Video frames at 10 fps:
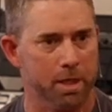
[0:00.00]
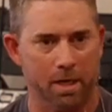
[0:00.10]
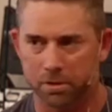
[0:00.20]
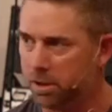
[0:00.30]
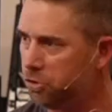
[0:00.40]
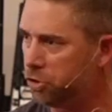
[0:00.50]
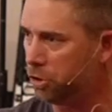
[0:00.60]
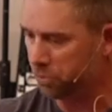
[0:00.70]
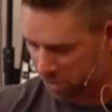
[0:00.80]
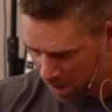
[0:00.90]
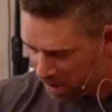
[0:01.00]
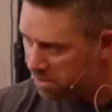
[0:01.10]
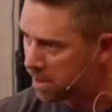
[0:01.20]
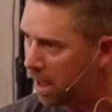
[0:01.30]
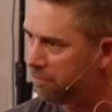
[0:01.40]
how he shows
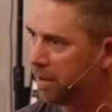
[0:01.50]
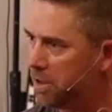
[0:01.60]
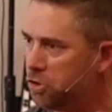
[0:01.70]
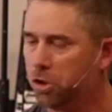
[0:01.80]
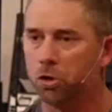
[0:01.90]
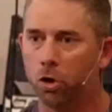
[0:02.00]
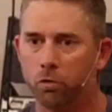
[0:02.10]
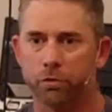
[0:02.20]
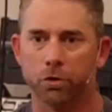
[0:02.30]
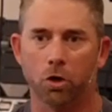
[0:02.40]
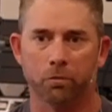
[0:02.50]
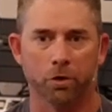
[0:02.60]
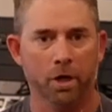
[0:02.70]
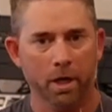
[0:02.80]
salvation over and over.